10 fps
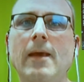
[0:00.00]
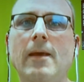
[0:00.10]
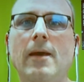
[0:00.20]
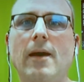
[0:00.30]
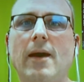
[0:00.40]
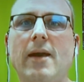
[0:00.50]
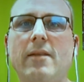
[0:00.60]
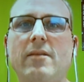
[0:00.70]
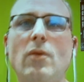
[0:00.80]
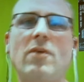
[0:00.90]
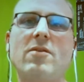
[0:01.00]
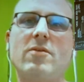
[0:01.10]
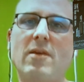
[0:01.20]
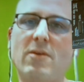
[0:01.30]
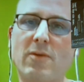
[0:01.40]
Mm. And this
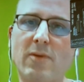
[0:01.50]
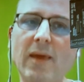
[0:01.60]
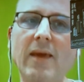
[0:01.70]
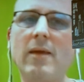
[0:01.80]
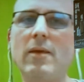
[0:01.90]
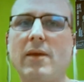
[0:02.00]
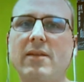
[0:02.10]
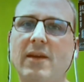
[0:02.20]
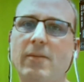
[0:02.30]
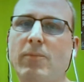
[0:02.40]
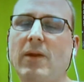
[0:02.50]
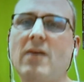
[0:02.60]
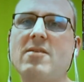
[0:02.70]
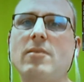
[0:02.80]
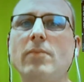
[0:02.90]
this thing that that
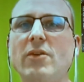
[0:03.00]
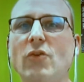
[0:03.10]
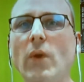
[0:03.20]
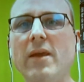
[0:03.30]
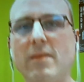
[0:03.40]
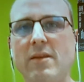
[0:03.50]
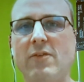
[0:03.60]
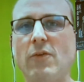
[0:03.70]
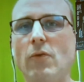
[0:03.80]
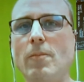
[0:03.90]
plugs in between the two